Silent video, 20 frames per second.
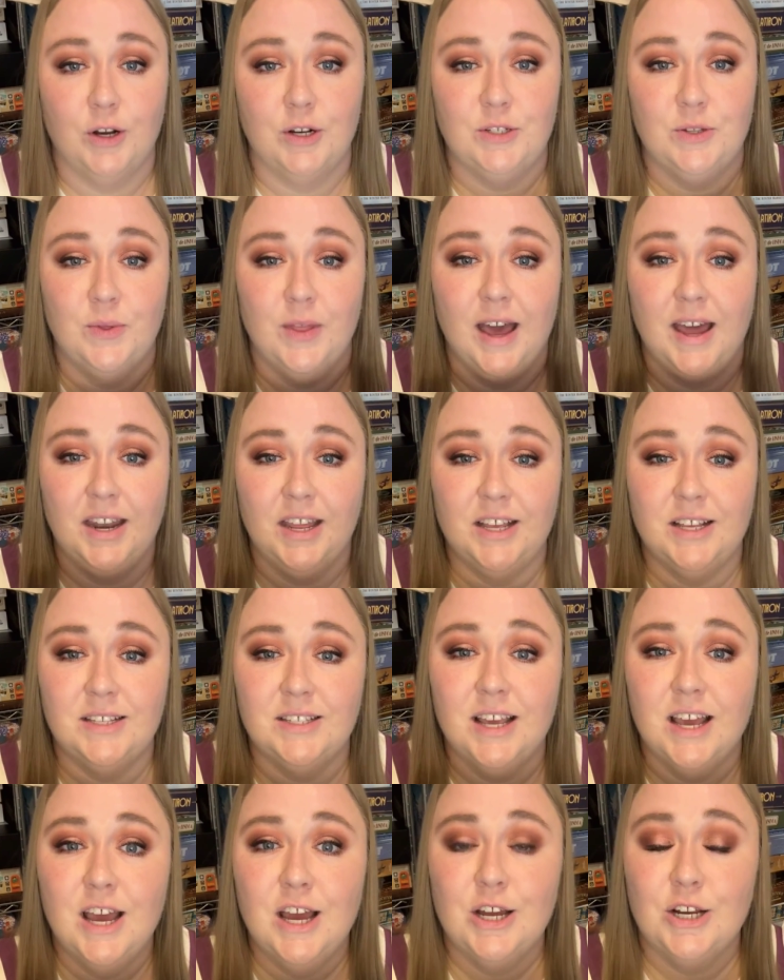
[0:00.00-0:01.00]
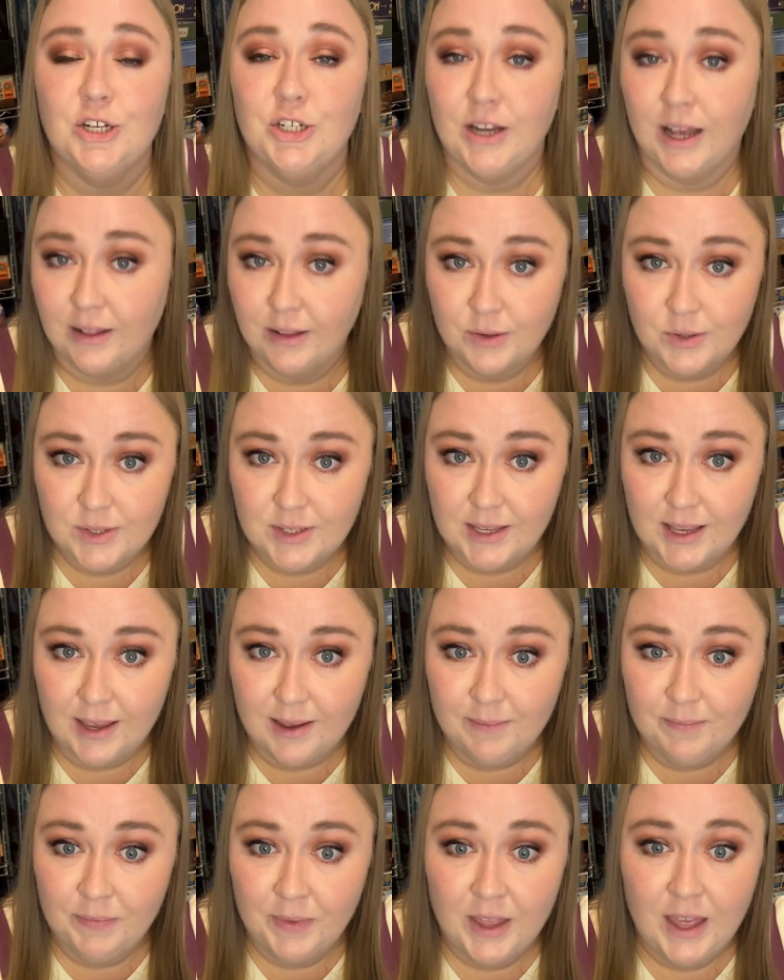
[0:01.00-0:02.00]
So that is Shallow Sea.
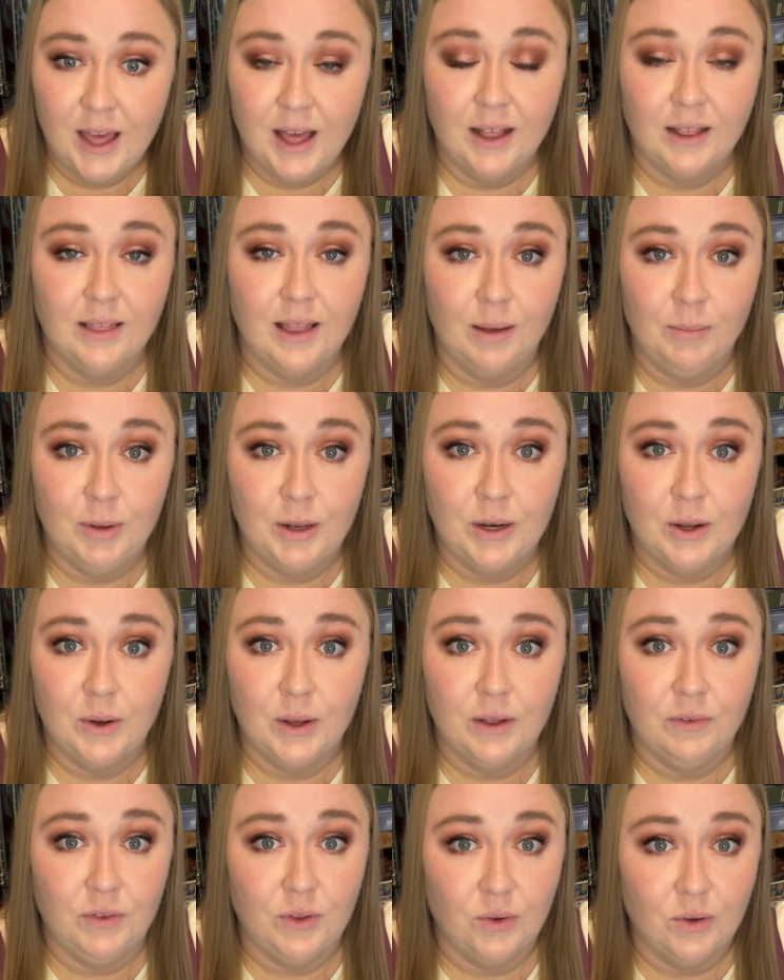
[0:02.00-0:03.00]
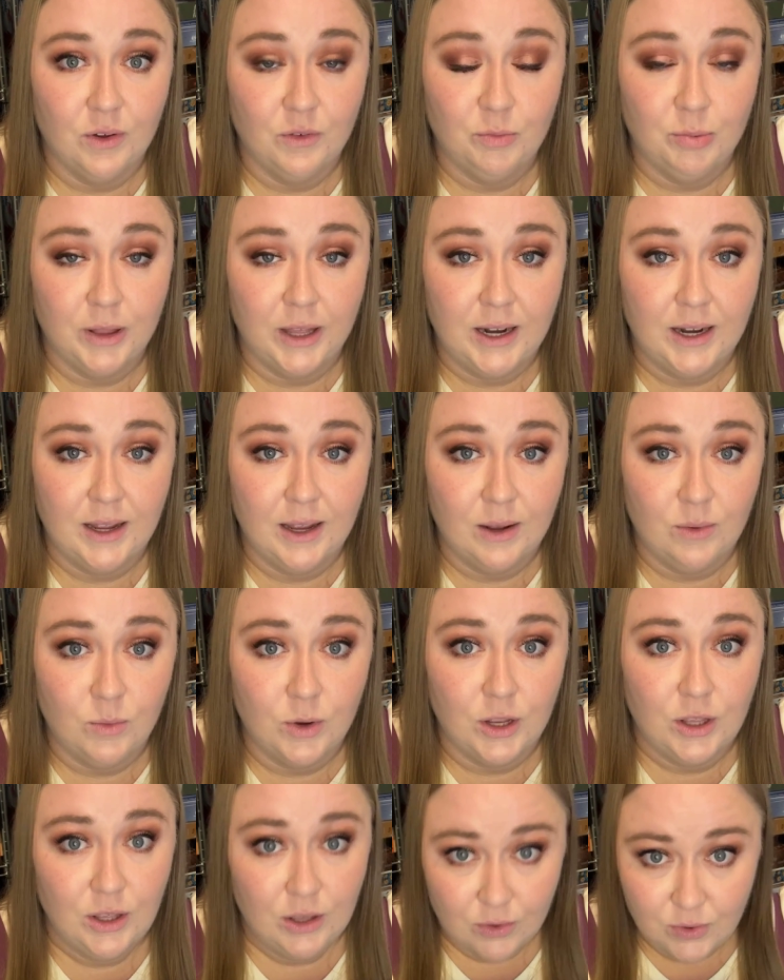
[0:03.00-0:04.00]
Let me know if you have played it and
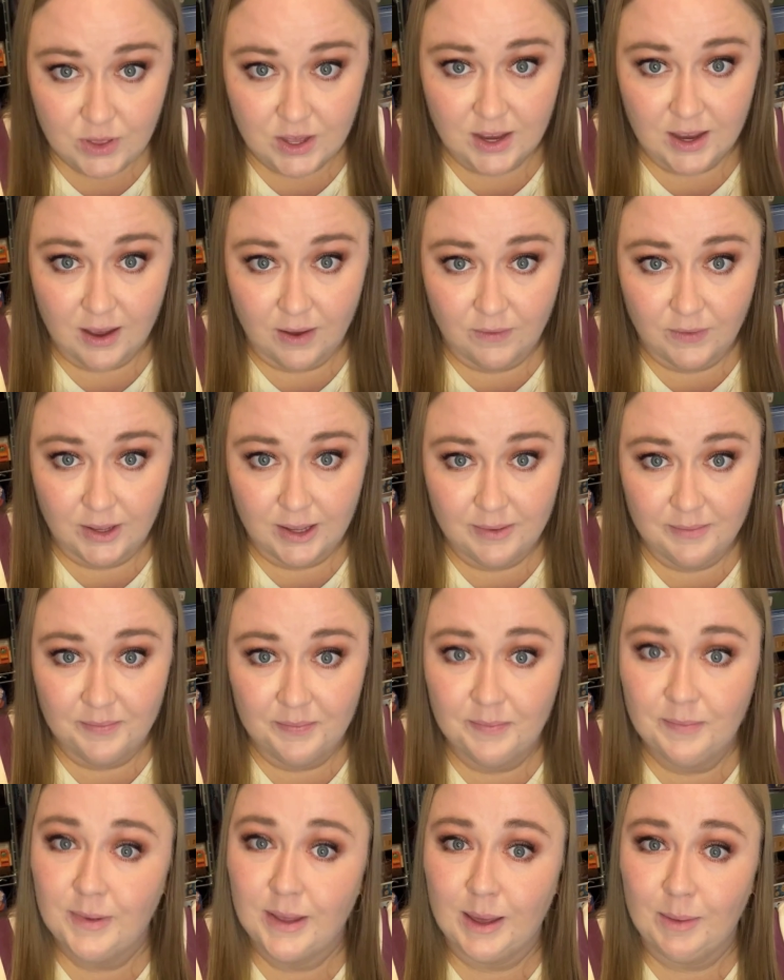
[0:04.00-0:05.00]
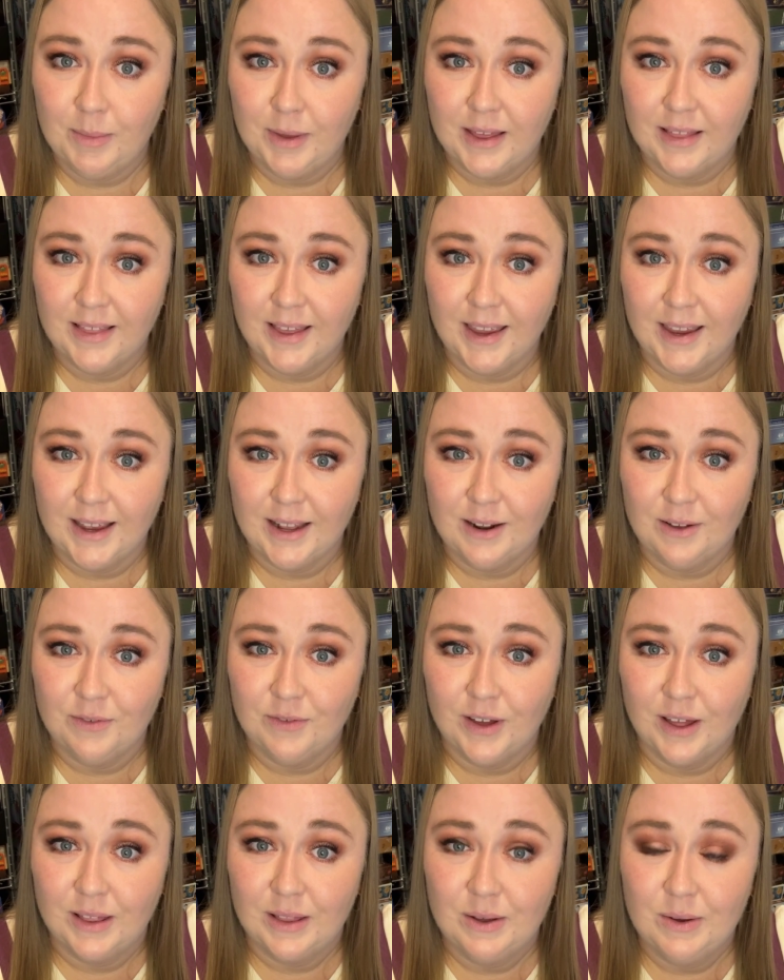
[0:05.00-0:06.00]
what you think of it. Give me a like and a
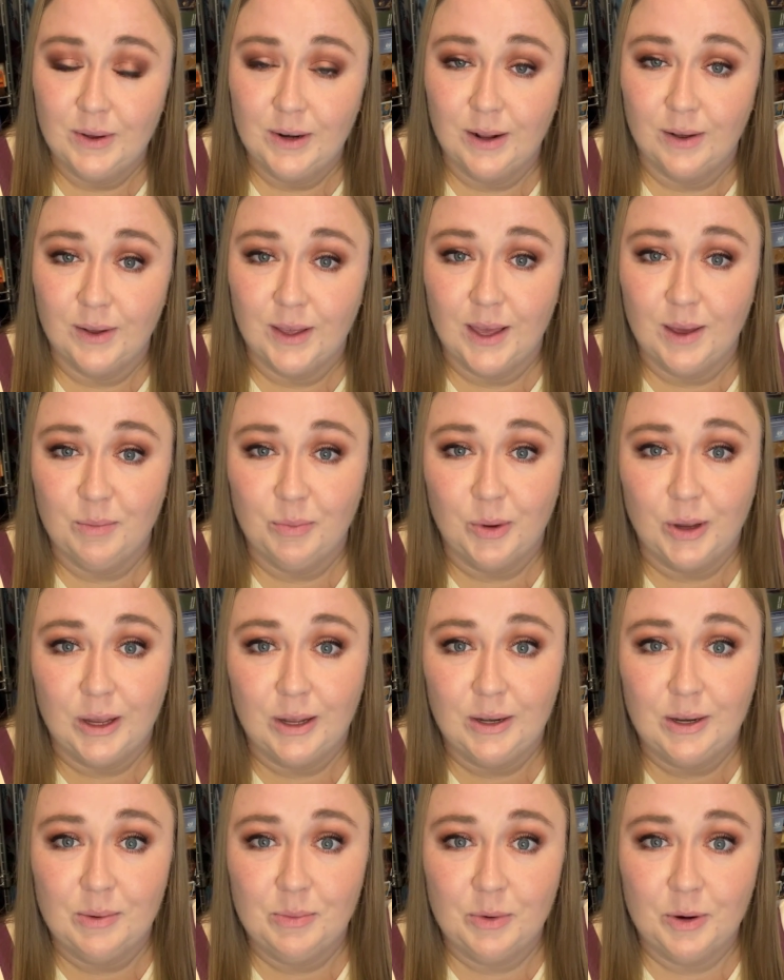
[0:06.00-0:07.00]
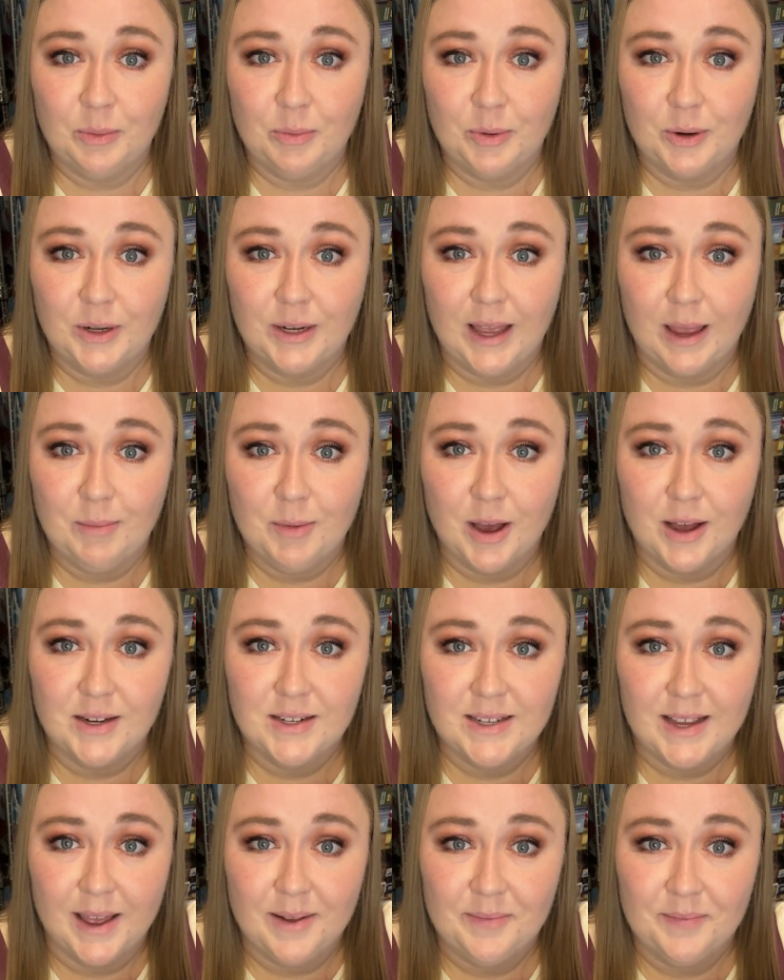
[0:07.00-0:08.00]
follow, and I'll keep bringing you more board game
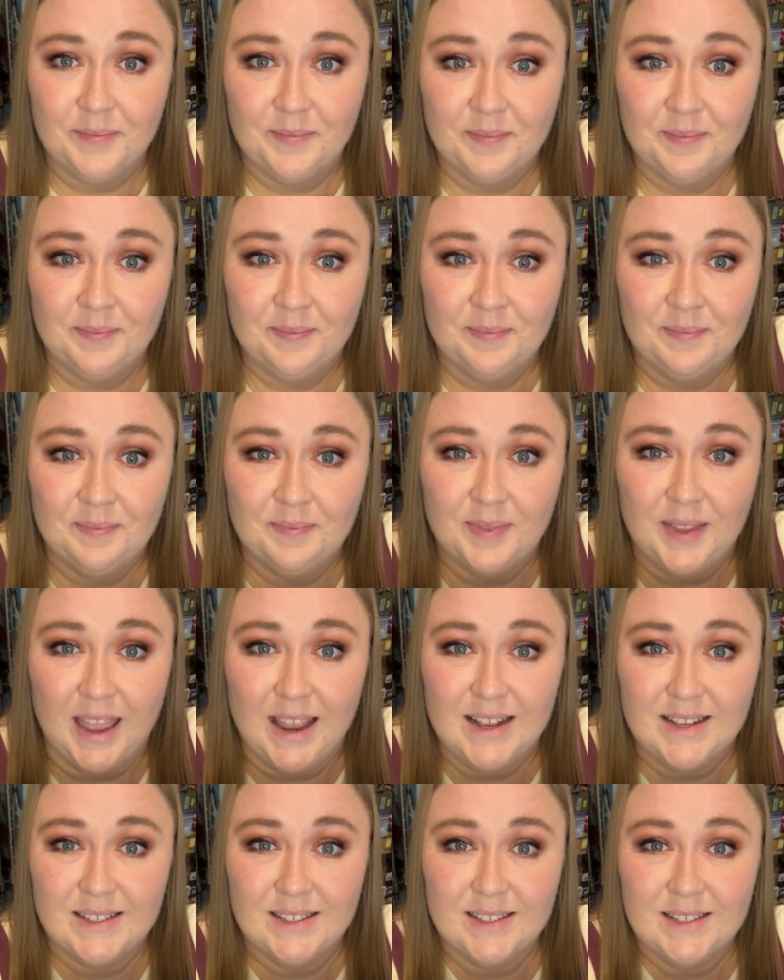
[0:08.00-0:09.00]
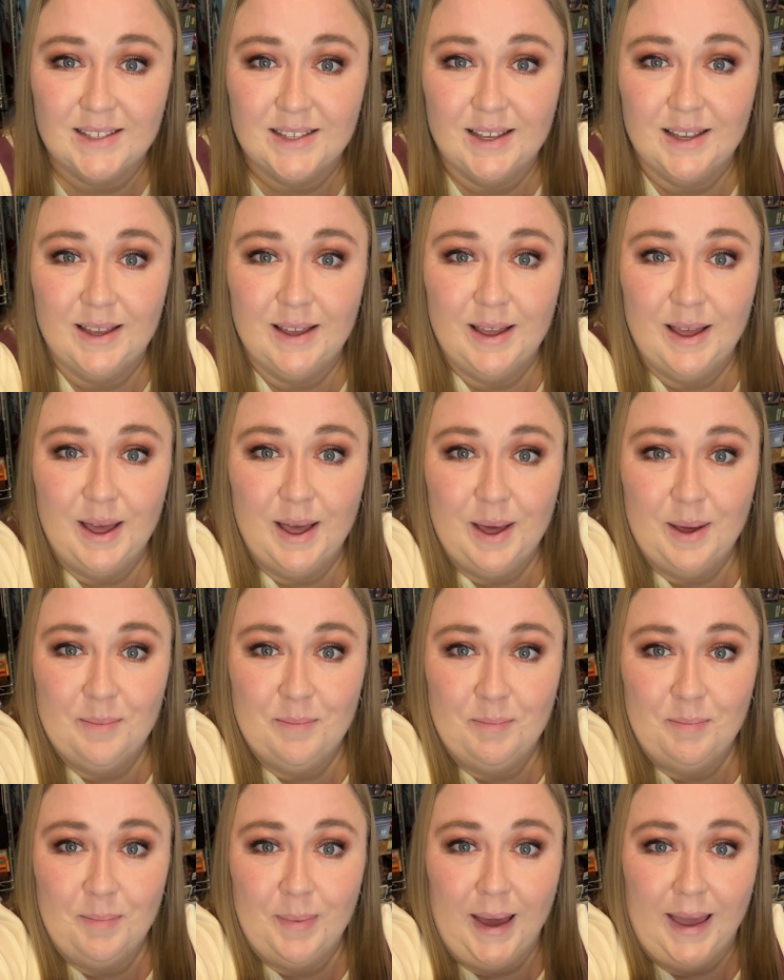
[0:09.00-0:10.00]
content. Thanks.
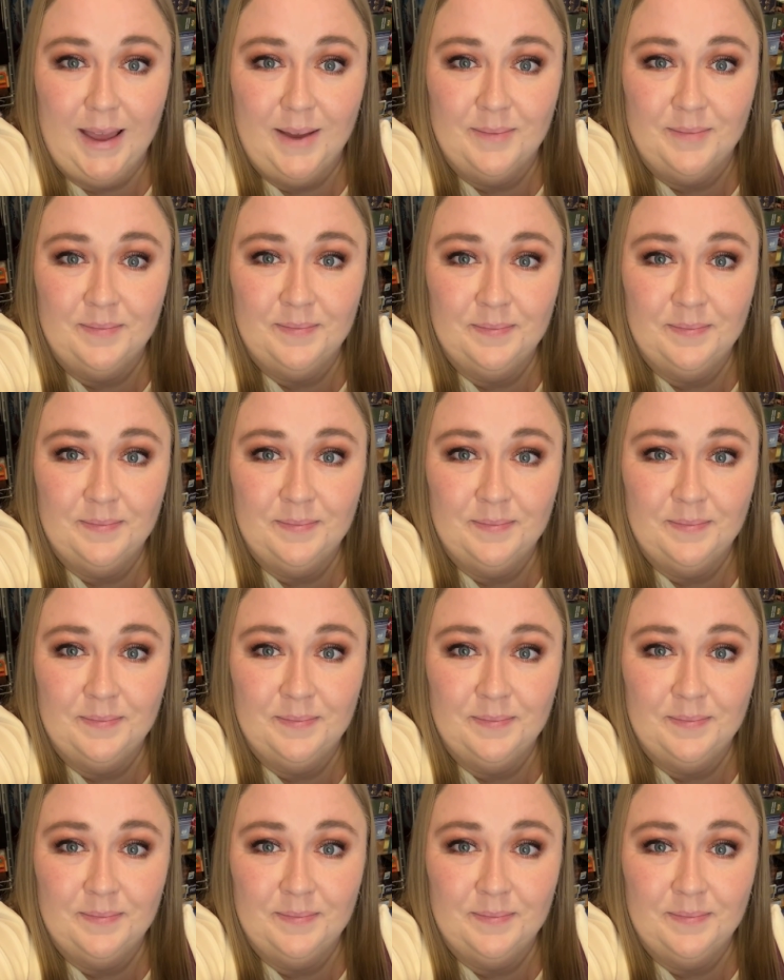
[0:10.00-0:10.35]
Bye.